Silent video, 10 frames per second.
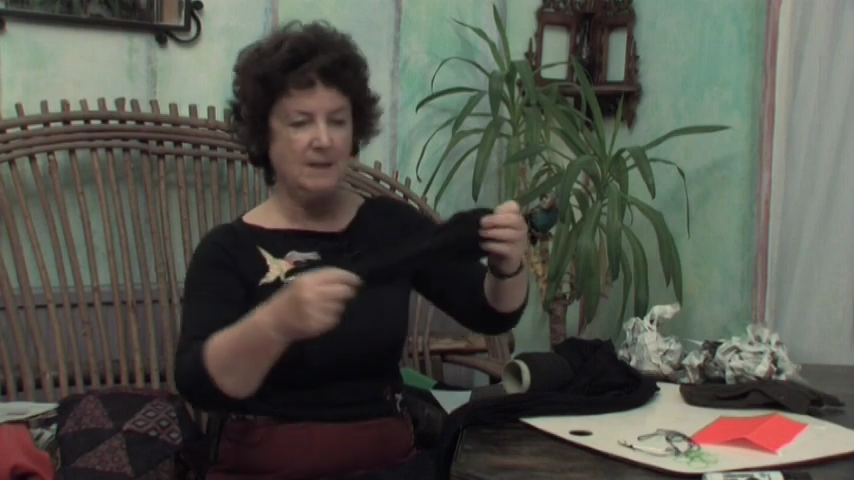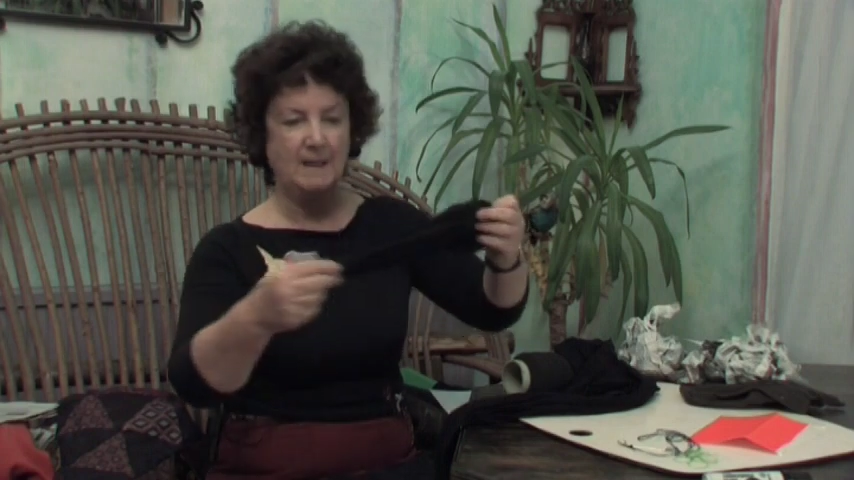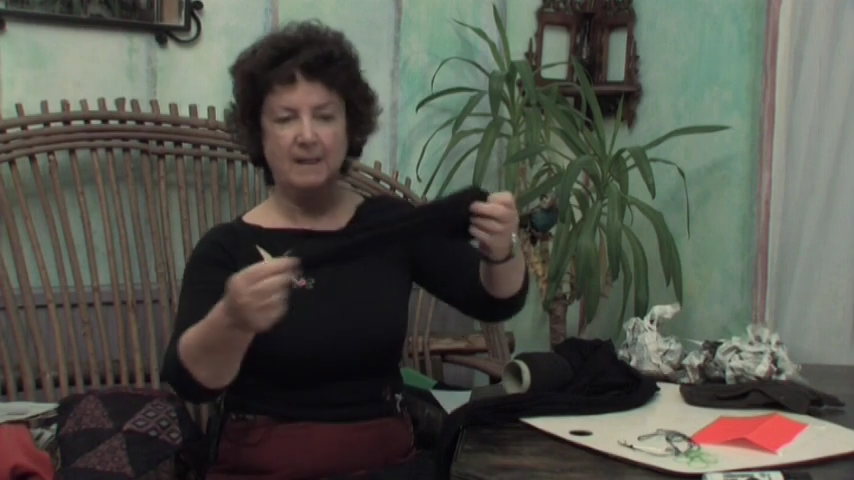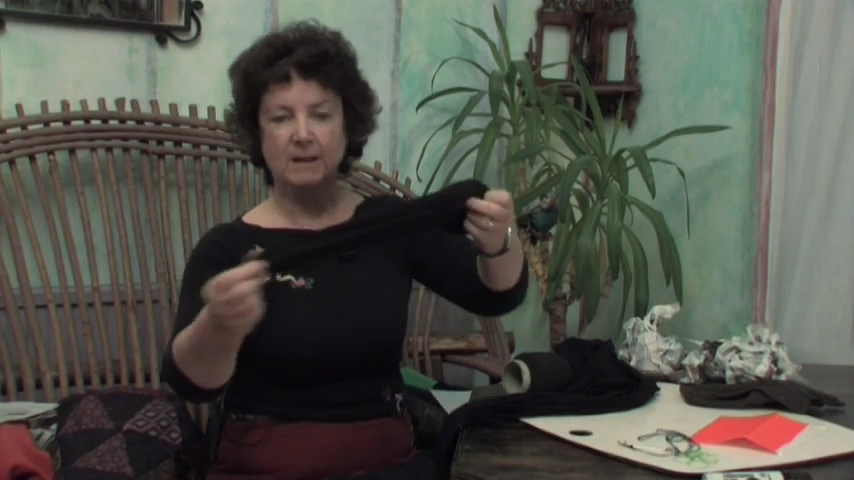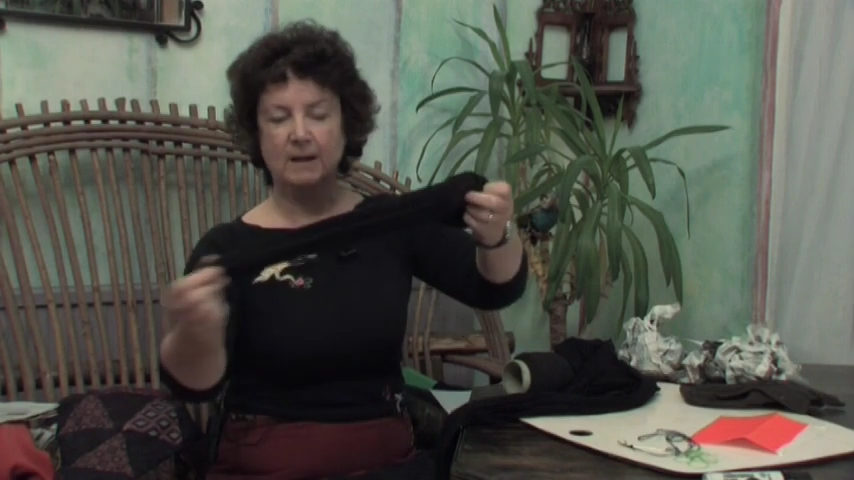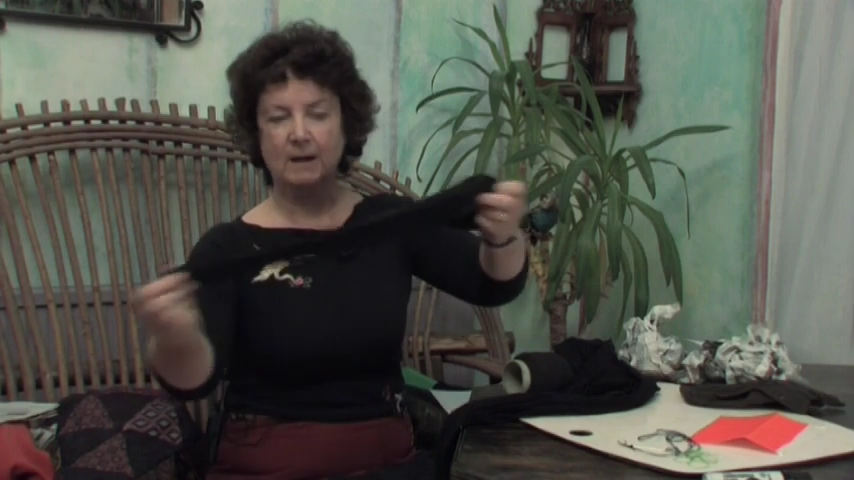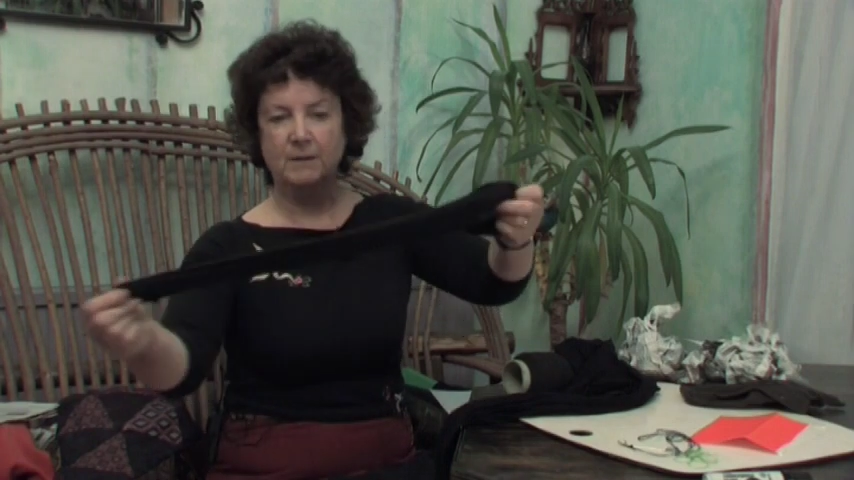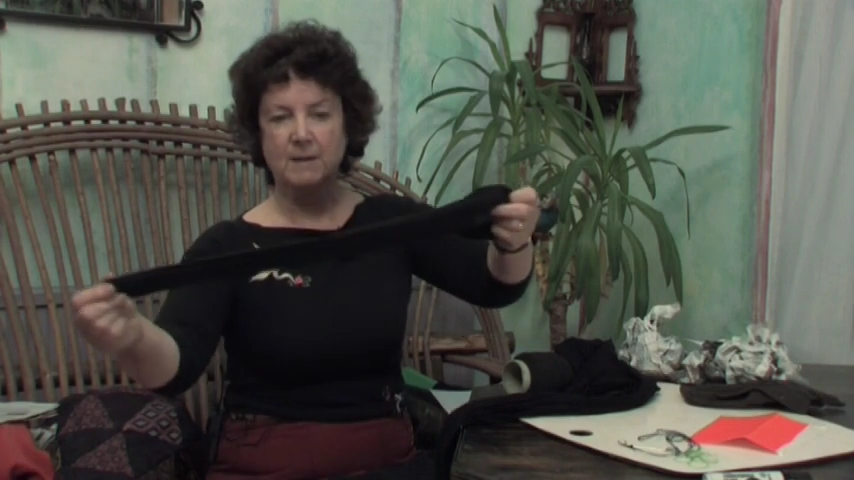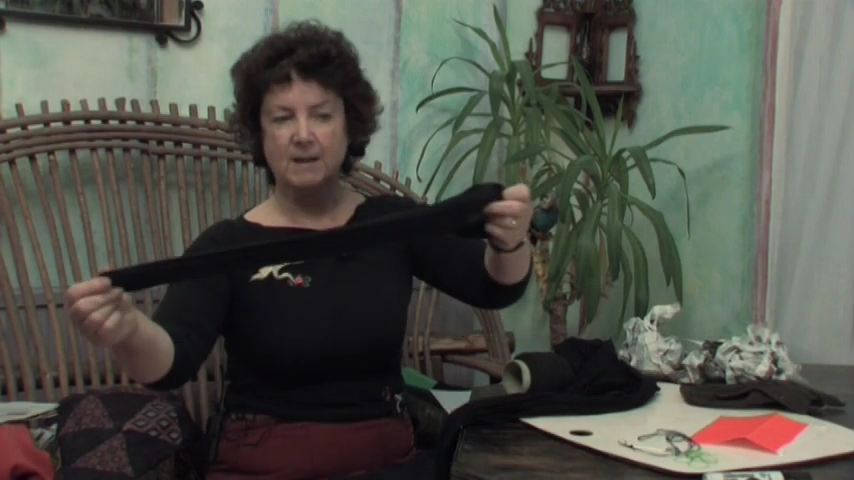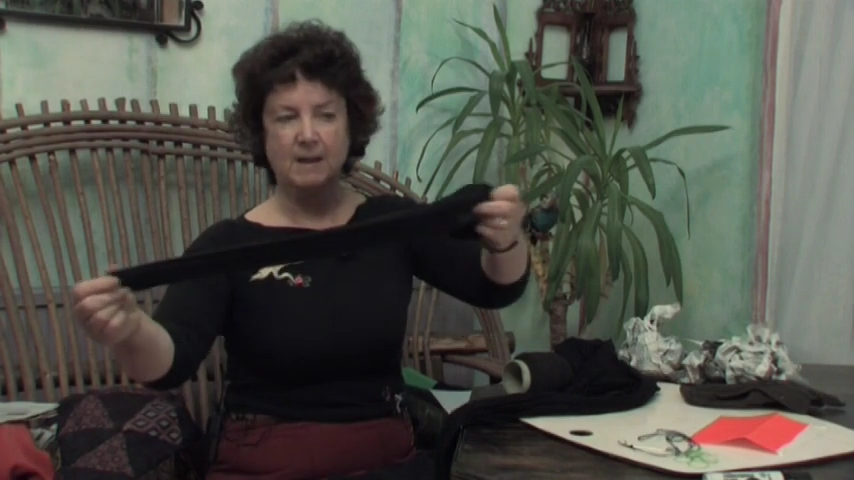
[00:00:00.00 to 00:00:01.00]
leg of
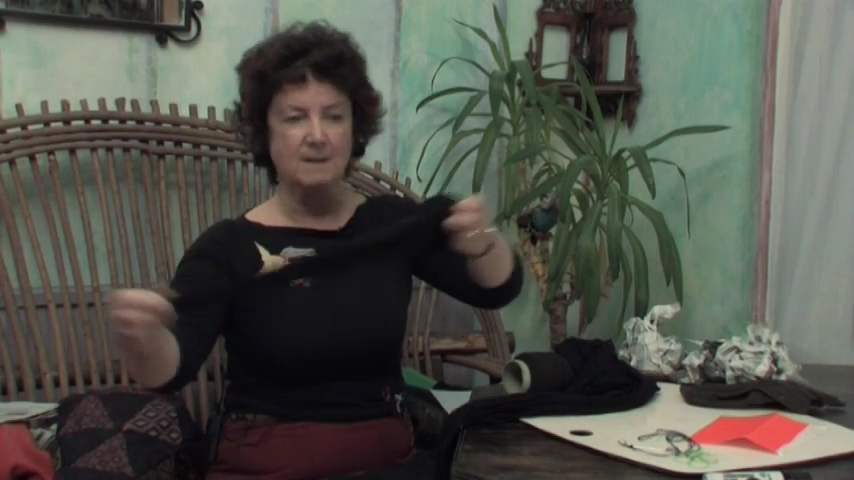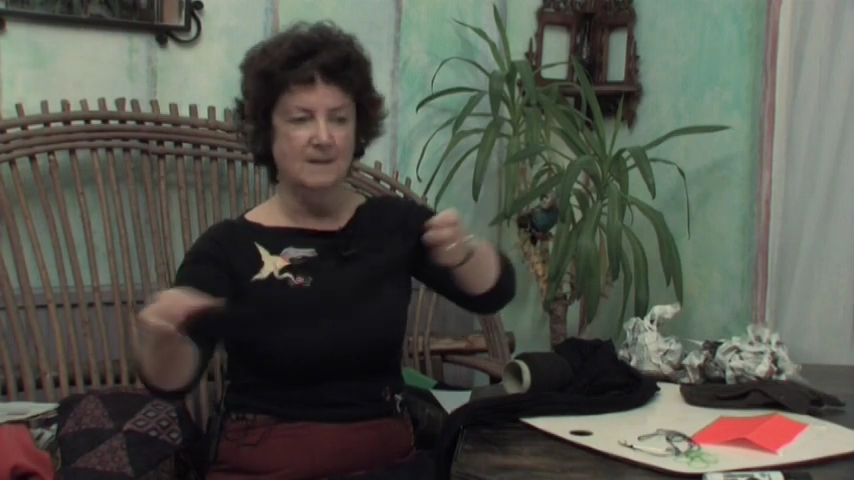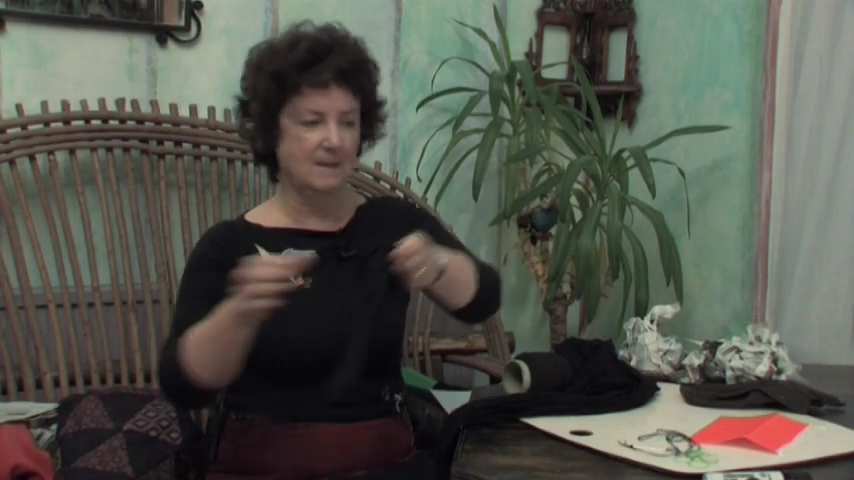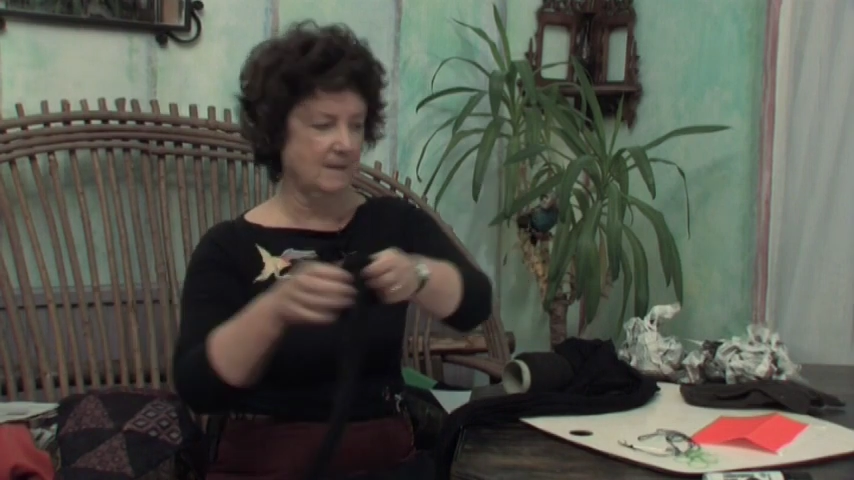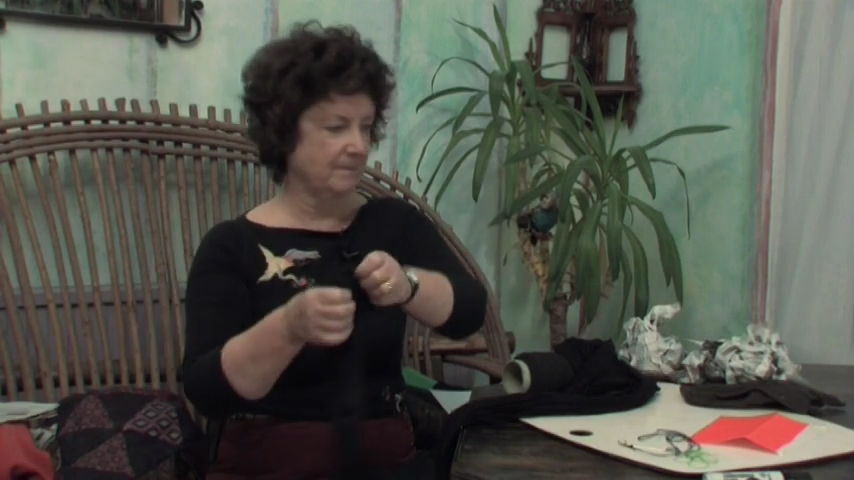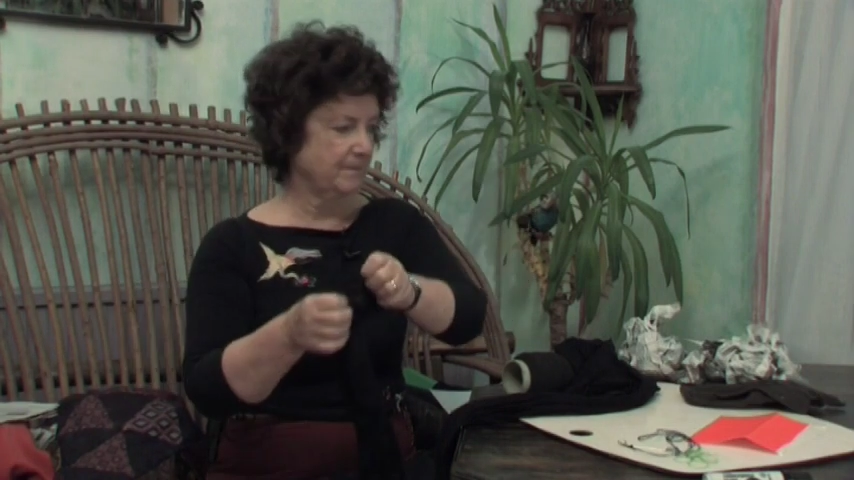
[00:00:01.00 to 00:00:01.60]
the tights.